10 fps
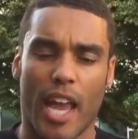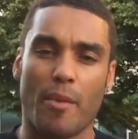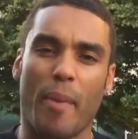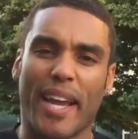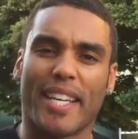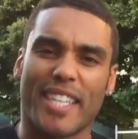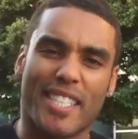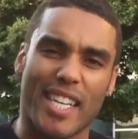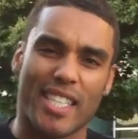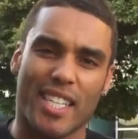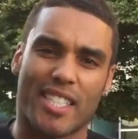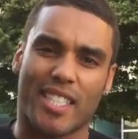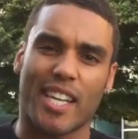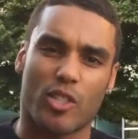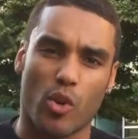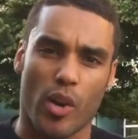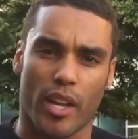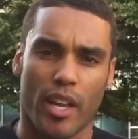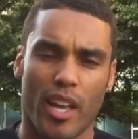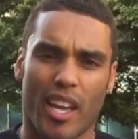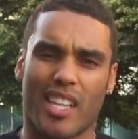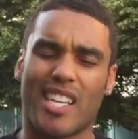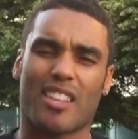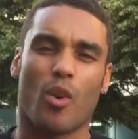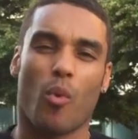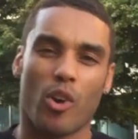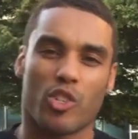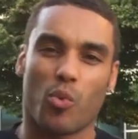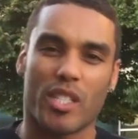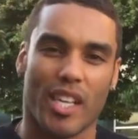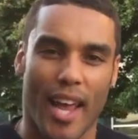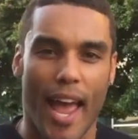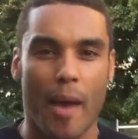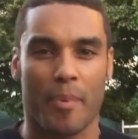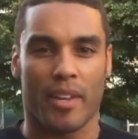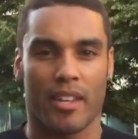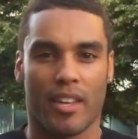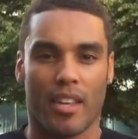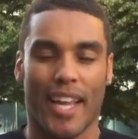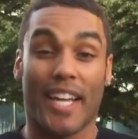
and make a decision and stick to it. Because at the worst, what's gonna happen?